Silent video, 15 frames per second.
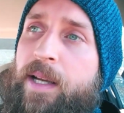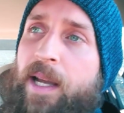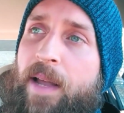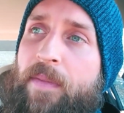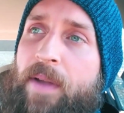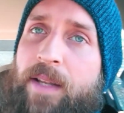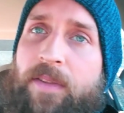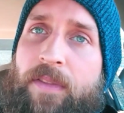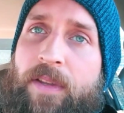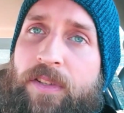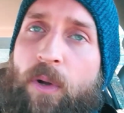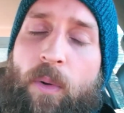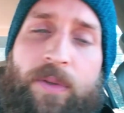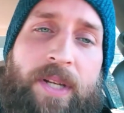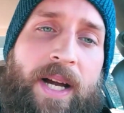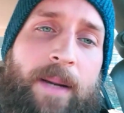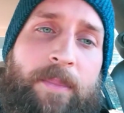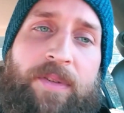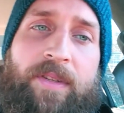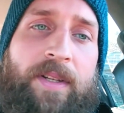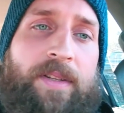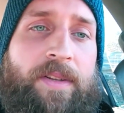And that this whole time
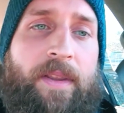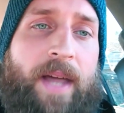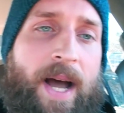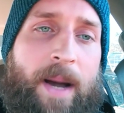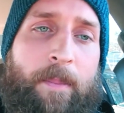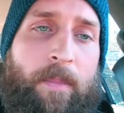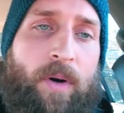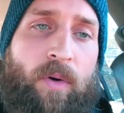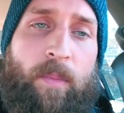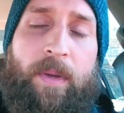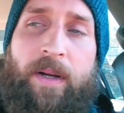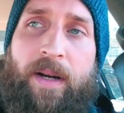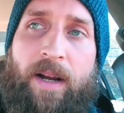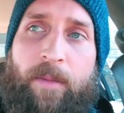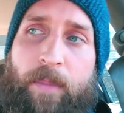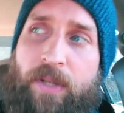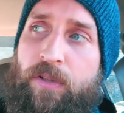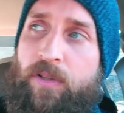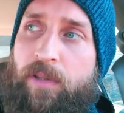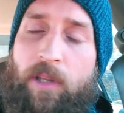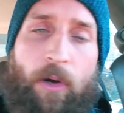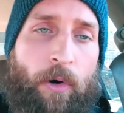since that moment, I've
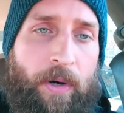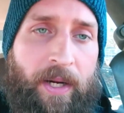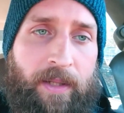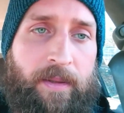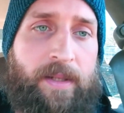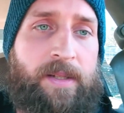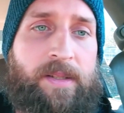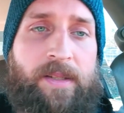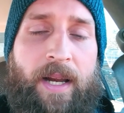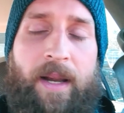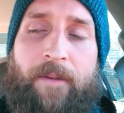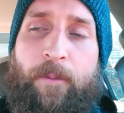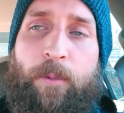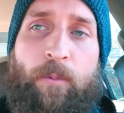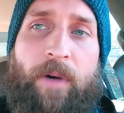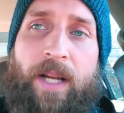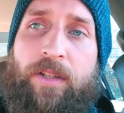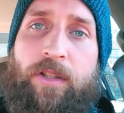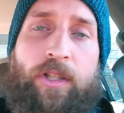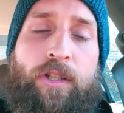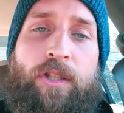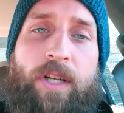been learning this. I haven't
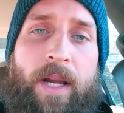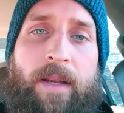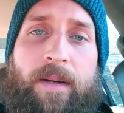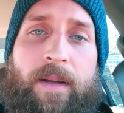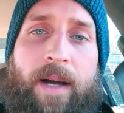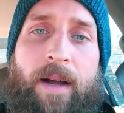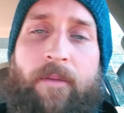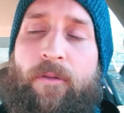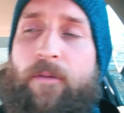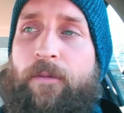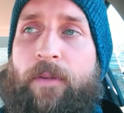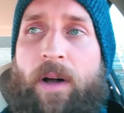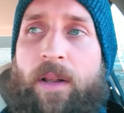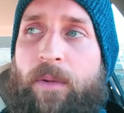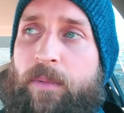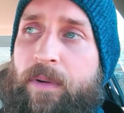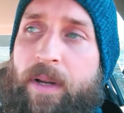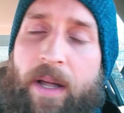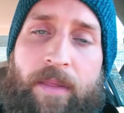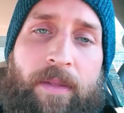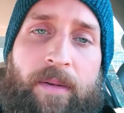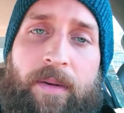read shit. I haven't followed
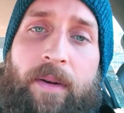nothing.